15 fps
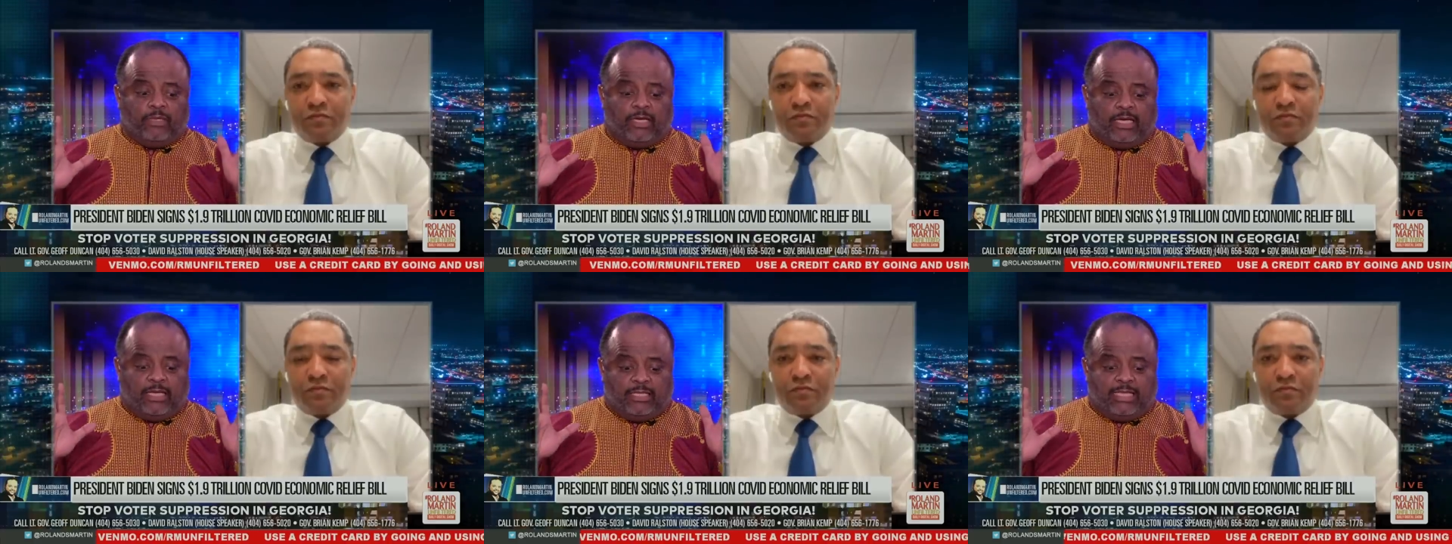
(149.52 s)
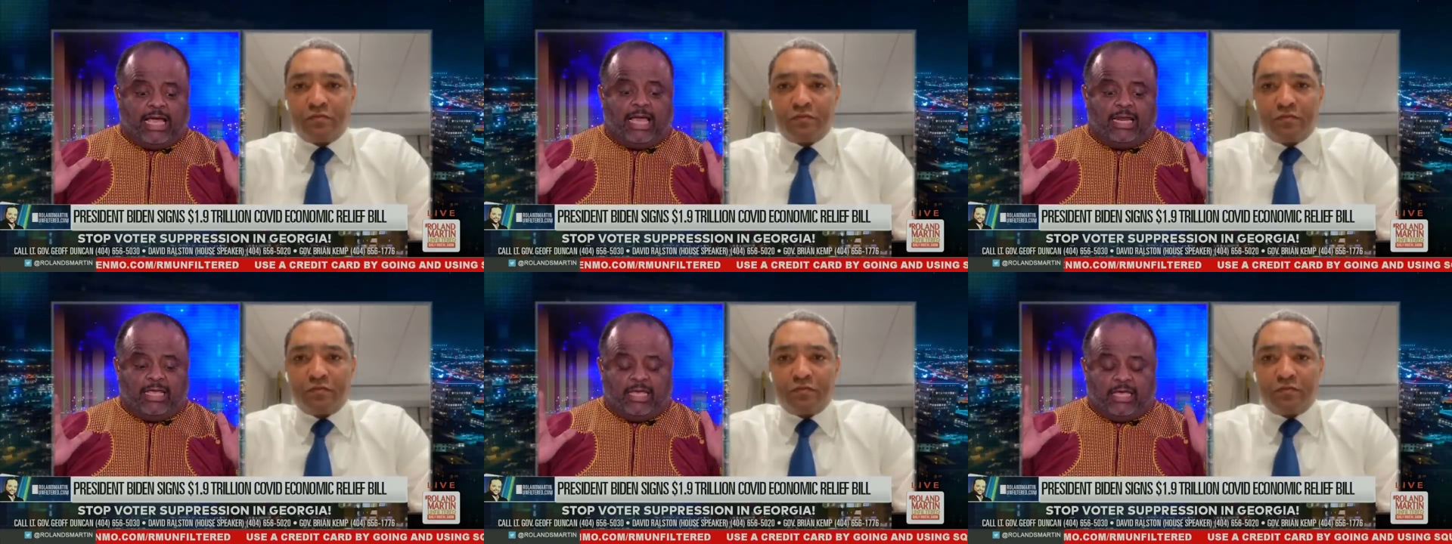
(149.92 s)
Speaker 1: and
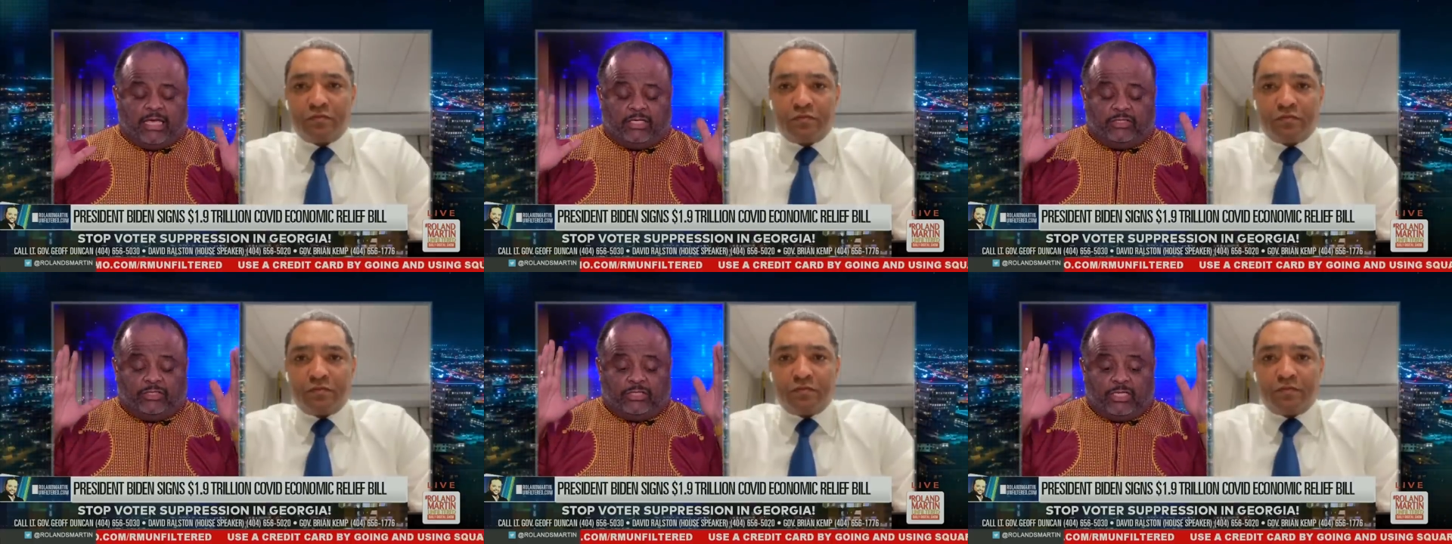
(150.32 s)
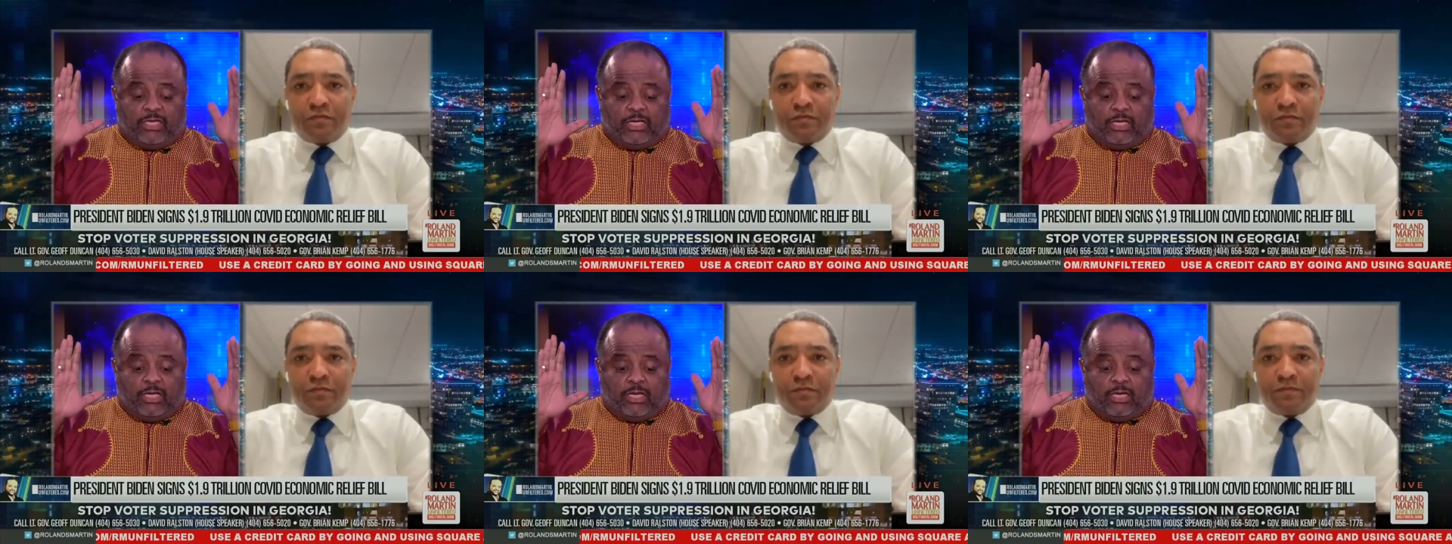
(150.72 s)
that is
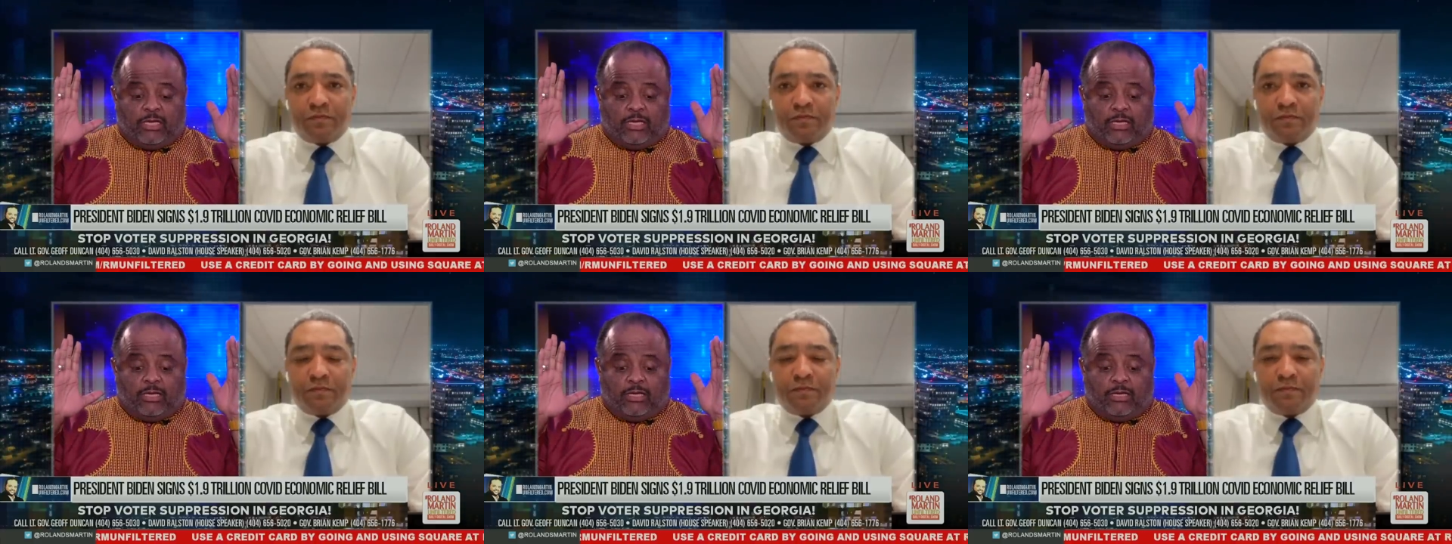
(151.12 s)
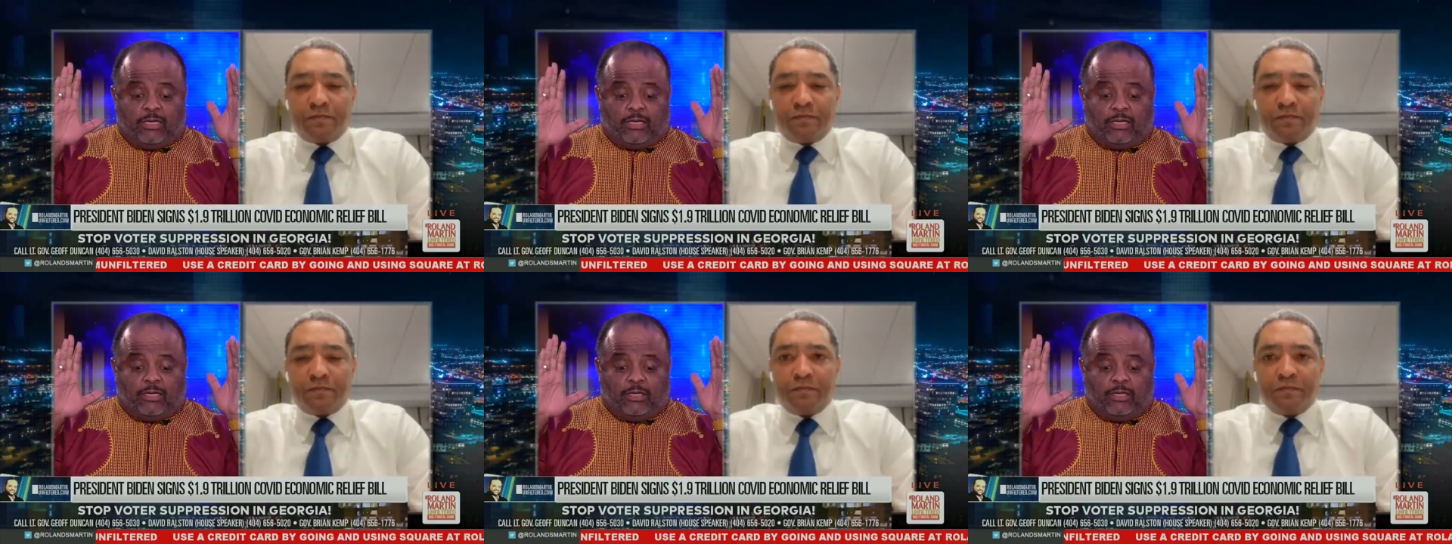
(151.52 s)

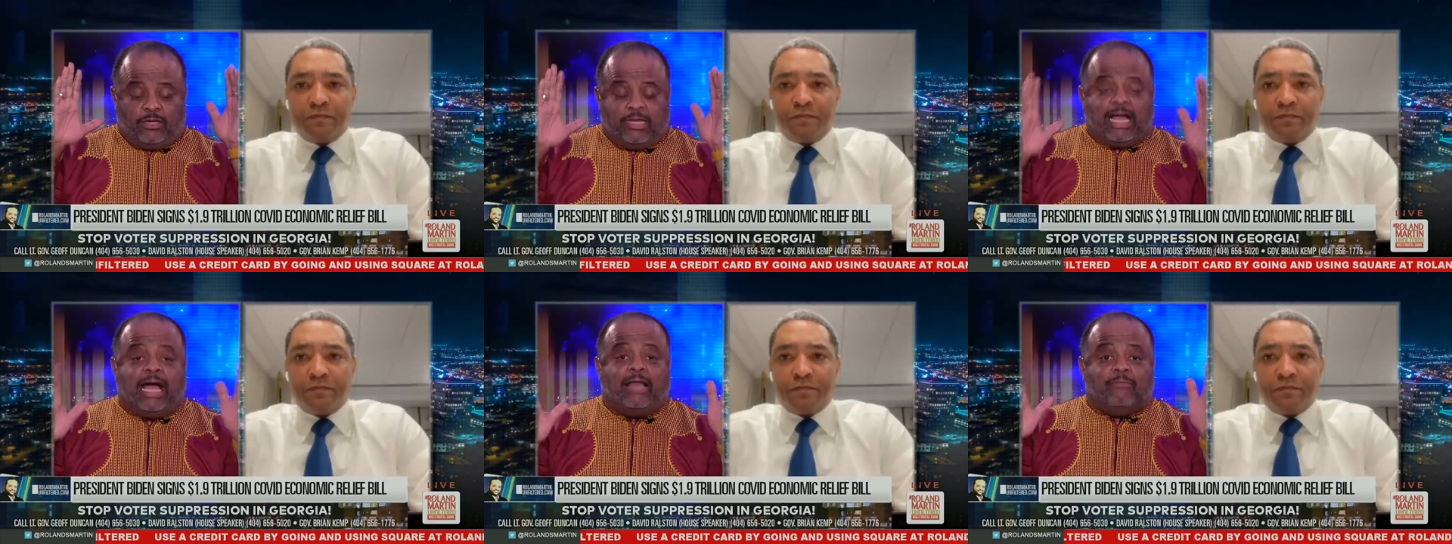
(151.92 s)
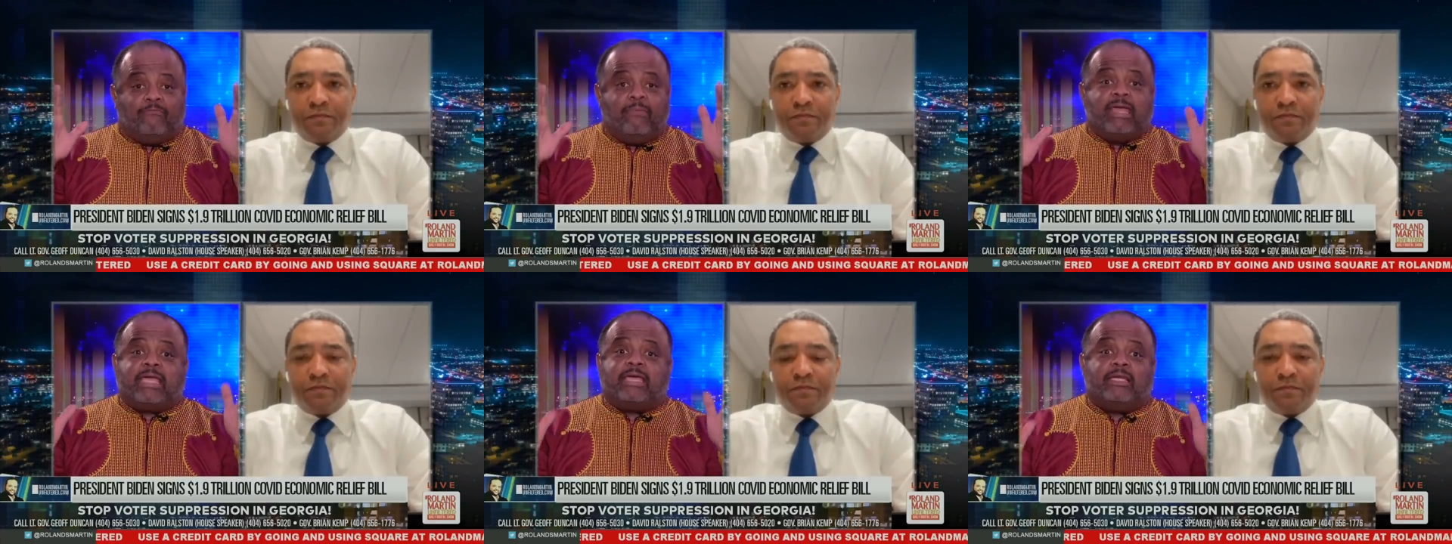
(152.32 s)
not
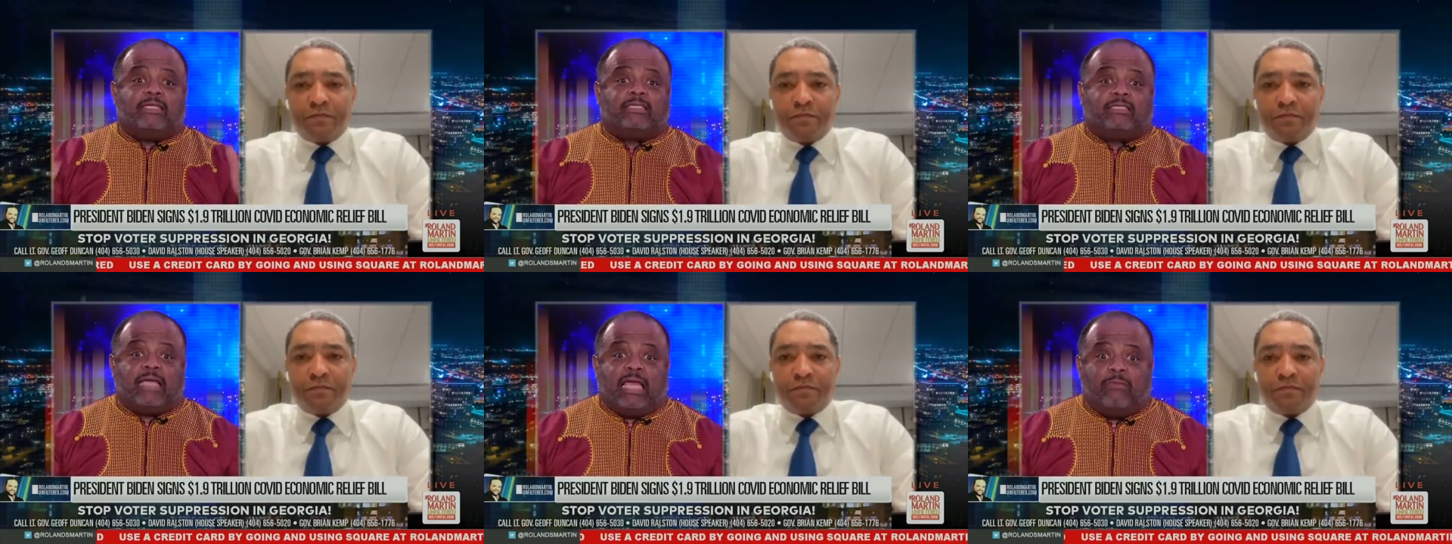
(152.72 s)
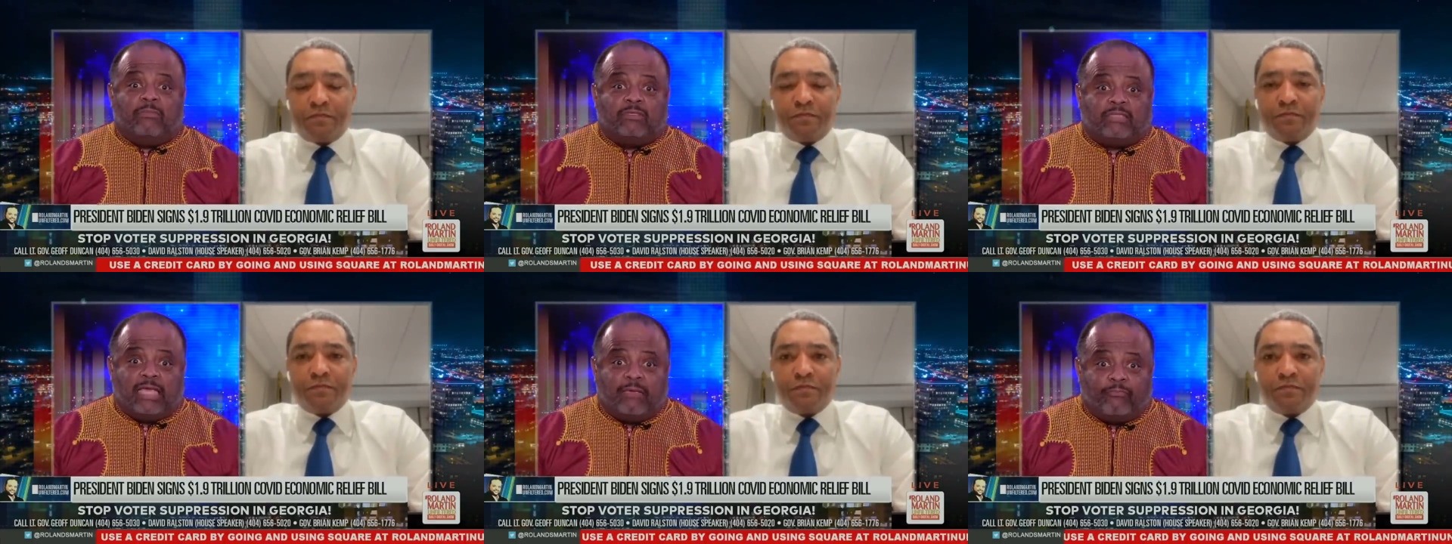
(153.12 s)
making the same
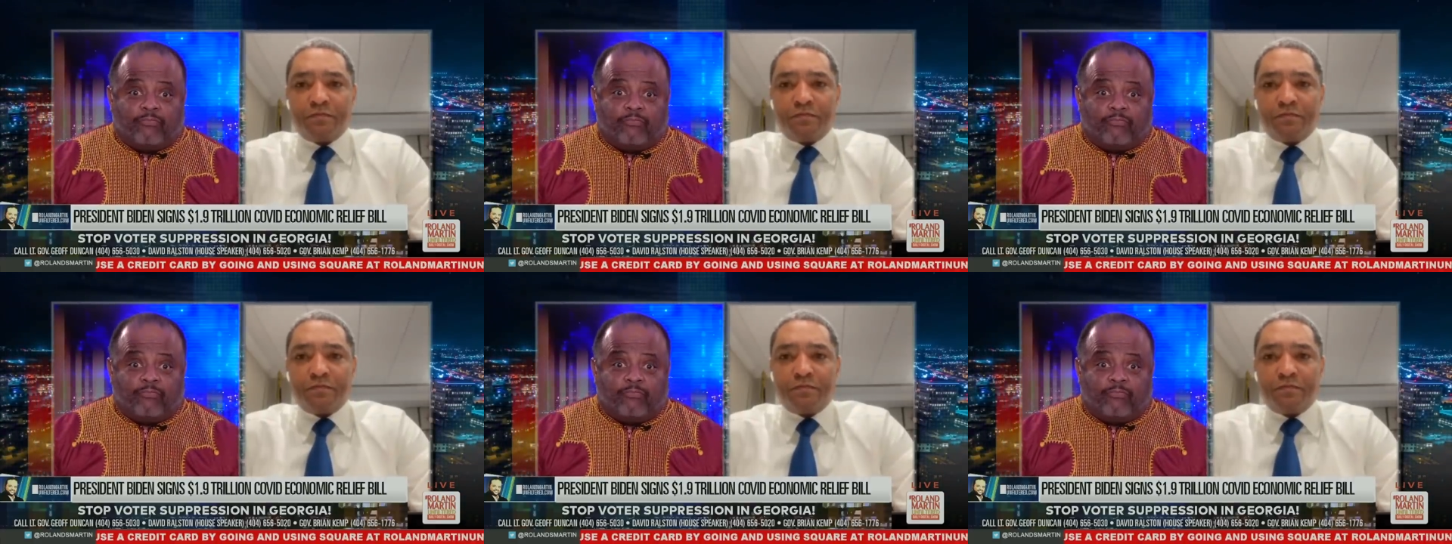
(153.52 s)
mistake